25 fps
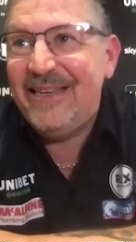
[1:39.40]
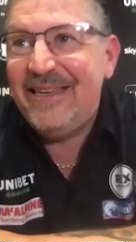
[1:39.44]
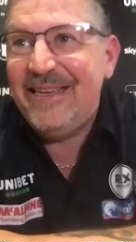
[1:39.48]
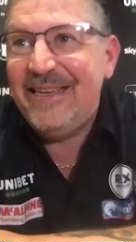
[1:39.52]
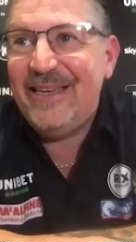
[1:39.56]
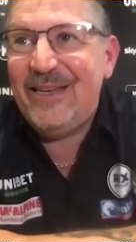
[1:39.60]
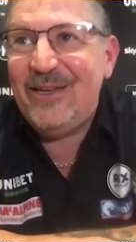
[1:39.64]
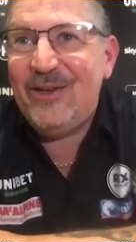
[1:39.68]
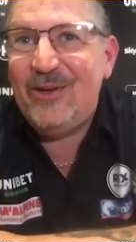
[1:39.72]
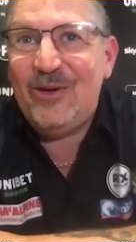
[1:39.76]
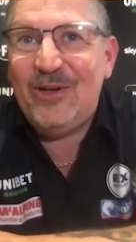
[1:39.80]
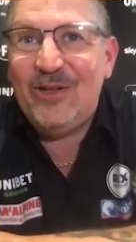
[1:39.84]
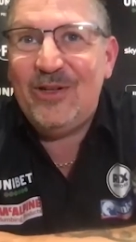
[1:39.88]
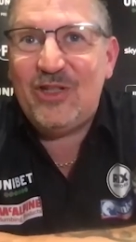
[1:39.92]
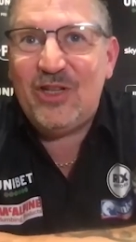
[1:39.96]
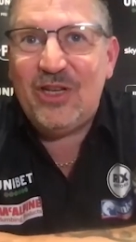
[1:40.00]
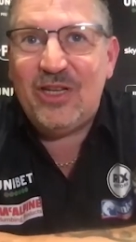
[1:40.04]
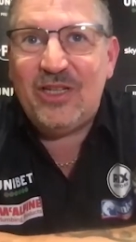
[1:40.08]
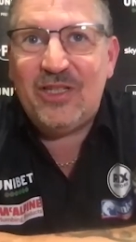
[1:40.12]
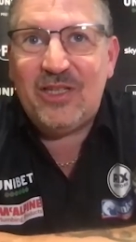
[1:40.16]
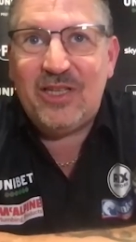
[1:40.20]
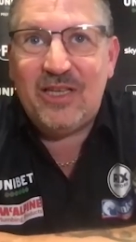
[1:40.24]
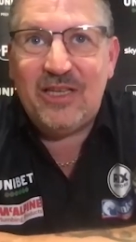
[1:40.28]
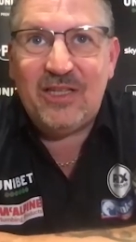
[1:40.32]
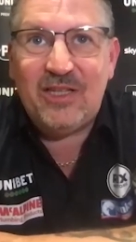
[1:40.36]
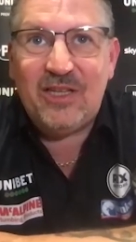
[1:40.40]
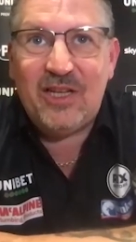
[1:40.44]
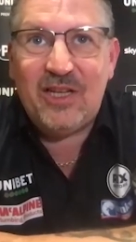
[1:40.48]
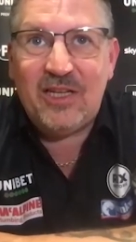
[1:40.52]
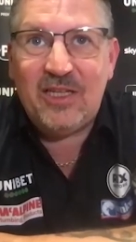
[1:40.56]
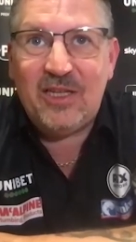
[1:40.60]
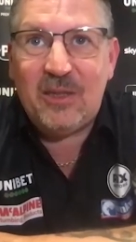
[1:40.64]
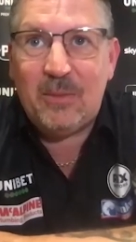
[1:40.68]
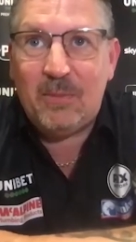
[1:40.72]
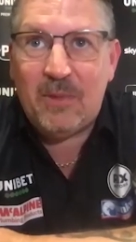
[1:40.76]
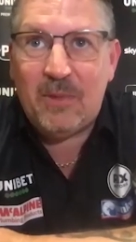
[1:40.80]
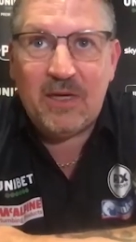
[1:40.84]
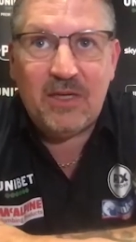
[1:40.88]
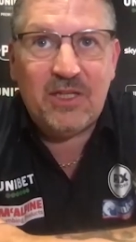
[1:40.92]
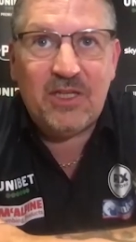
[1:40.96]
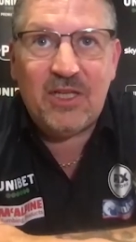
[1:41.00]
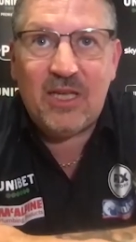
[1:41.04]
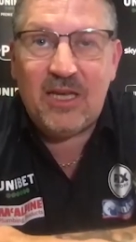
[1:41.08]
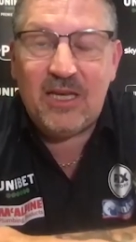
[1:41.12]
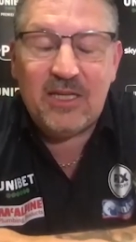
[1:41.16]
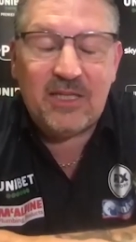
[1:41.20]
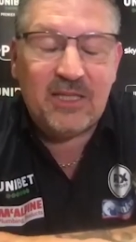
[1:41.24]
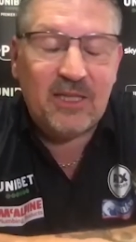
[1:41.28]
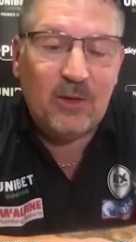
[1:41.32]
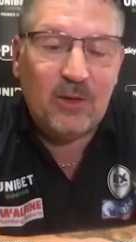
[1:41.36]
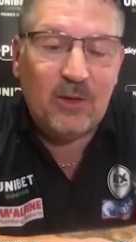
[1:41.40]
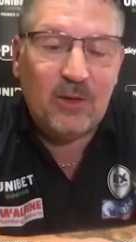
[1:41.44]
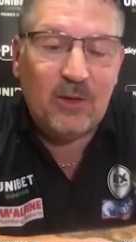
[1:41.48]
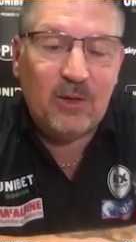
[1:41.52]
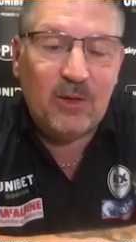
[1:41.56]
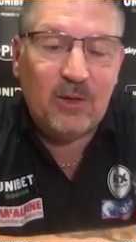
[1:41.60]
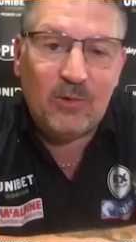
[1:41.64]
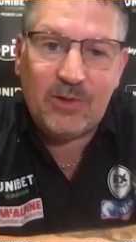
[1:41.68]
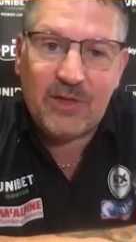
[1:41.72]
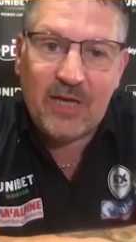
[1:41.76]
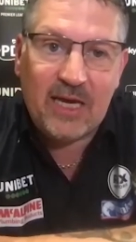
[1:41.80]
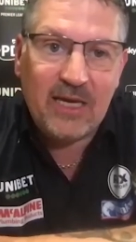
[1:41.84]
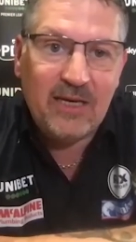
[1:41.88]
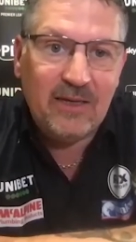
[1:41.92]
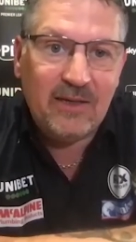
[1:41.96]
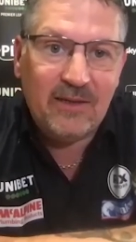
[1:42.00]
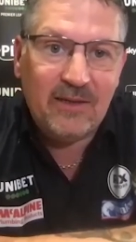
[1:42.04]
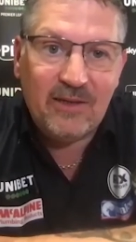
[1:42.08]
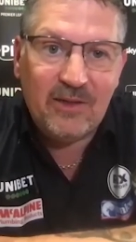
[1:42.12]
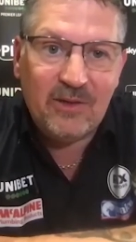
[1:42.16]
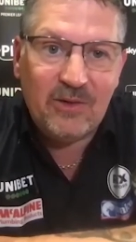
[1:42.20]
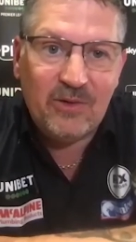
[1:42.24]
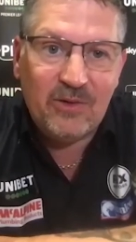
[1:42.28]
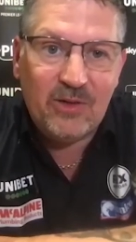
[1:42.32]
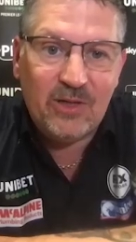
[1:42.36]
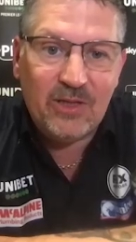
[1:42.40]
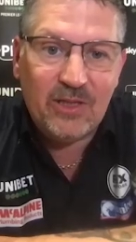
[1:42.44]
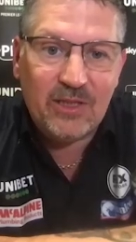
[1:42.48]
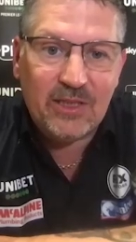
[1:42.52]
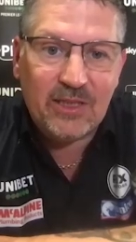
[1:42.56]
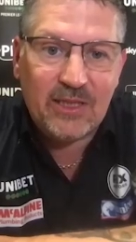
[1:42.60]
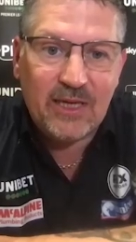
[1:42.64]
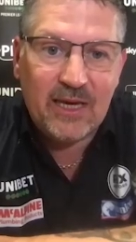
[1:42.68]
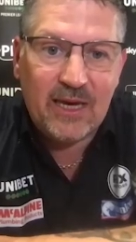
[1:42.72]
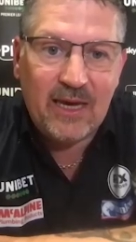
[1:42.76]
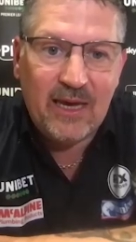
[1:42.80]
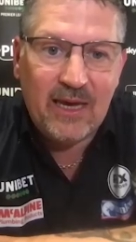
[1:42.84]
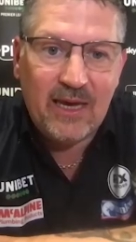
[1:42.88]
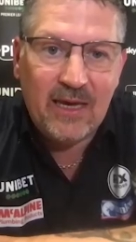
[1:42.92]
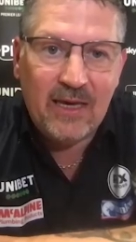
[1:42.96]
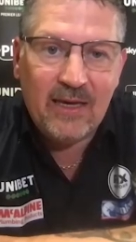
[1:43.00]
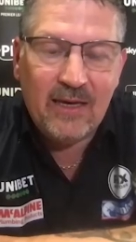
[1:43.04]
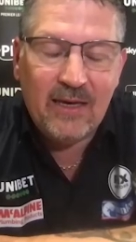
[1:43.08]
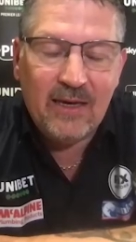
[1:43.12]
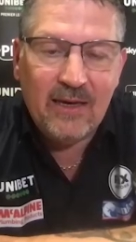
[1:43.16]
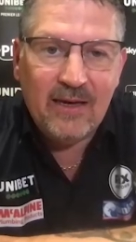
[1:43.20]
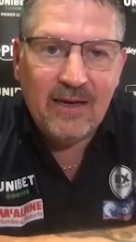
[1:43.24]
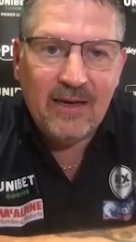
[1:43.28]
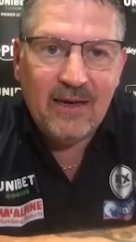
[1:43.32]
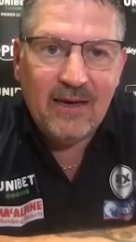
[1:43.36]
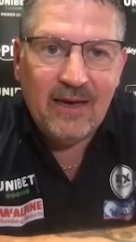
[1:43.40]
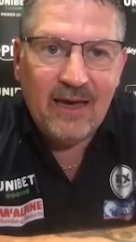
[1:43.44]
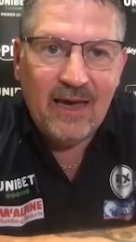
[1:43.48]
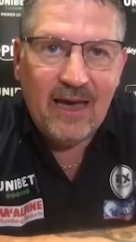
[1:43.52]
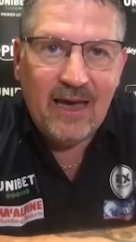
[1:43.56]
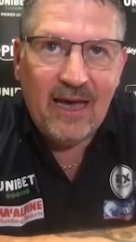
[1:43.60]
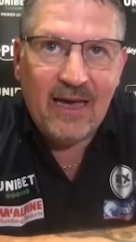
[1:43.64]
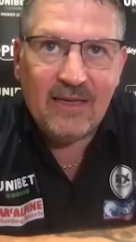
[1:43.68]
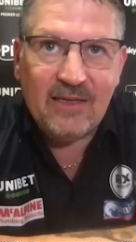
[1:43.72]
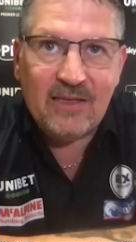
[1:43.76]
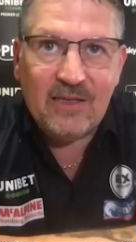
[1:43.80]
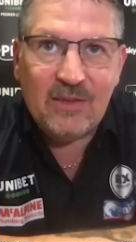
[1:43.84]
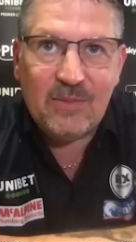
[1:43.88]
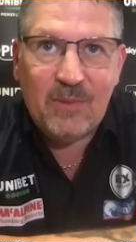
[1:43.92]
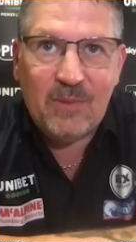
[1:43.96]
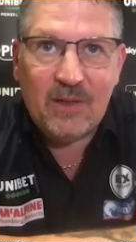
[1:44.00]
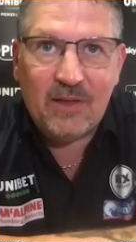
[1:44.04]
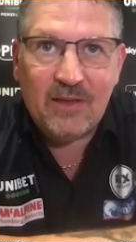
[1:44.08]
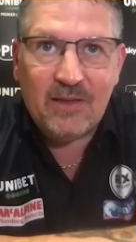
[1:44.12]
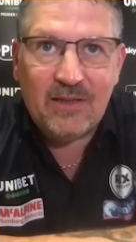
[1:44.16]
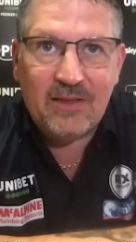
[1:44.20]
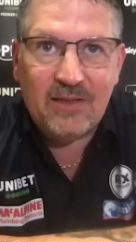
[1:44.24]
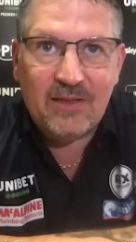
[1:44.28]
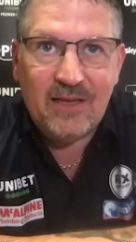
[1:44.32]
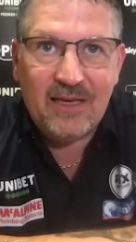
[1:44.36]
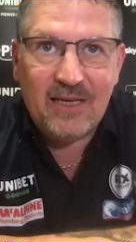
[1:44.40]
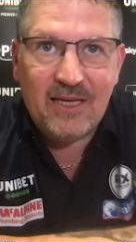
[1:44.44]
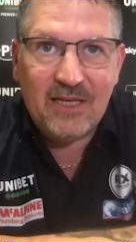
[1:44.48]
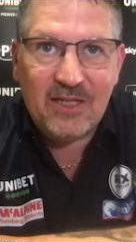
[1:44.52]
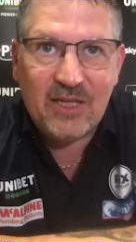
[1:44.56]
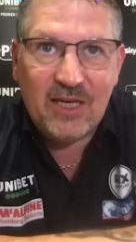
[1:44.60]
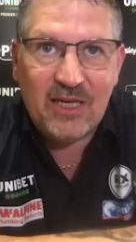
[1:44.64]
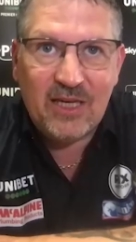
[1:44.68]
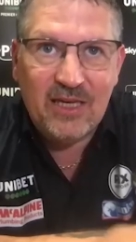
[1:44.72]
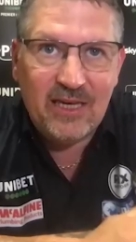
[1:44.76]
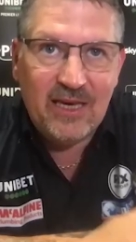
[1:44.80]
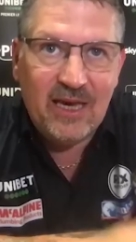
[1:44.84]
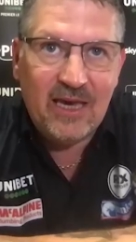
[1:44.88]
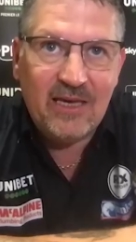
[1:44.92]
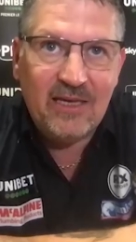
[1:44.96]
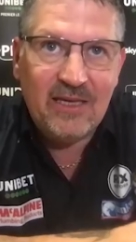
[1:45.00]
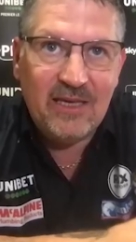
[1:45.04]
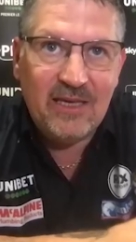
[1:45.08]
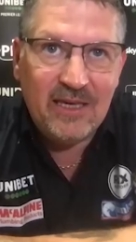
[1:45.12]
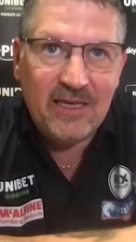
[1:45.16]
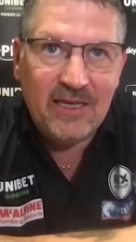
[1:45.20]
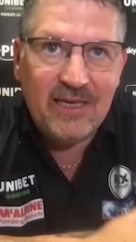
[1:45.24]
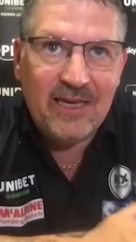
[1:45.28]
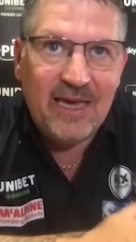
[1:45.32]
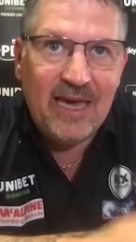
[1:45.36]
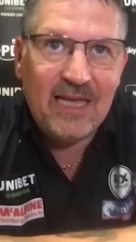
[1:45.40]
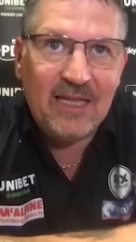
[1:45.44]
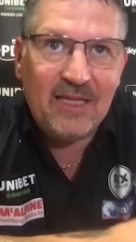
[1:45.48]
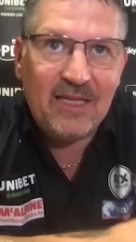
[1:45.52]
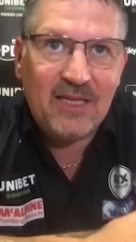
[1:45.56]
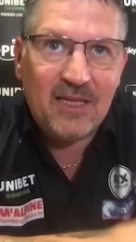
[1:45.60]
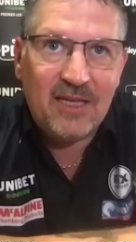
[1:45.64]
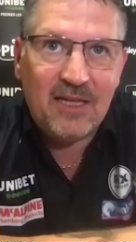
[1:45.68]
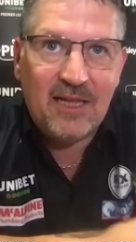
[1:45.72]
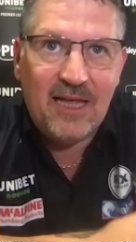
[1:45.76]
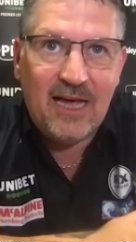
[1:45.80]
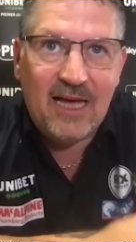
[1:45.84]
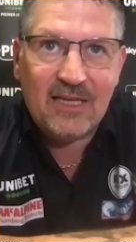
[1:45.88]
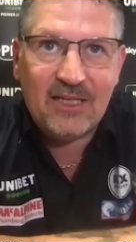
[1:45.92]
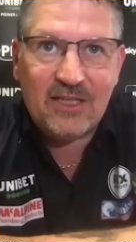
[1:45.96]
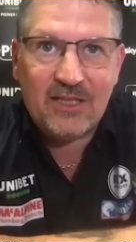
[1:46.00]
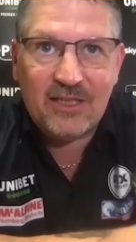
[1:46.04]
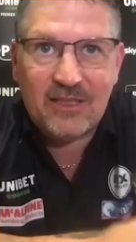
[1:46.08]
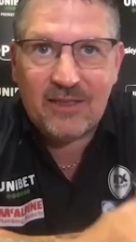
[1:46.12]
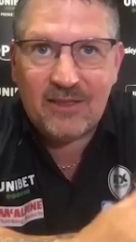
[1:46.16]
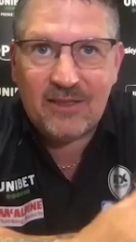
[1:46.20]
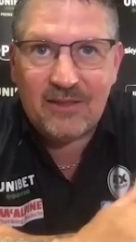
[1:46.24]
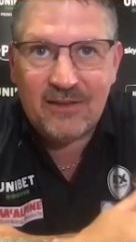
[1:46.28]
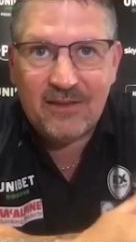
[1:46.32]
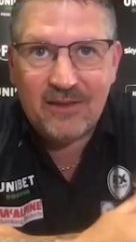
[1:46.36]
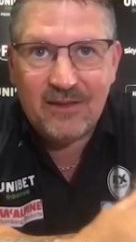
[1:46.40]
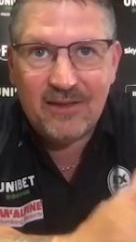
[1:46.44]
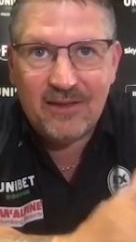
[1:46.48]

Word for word: You know, it's still tight. You know, it is. But like I say, you get into the last